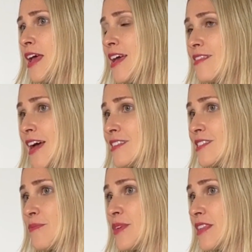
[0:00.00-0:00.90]
And that's
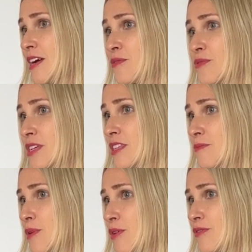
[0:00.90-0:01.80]
something that really
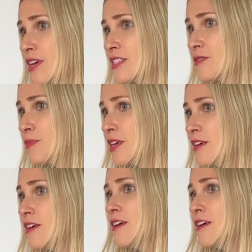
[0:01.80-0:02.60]
motivates me.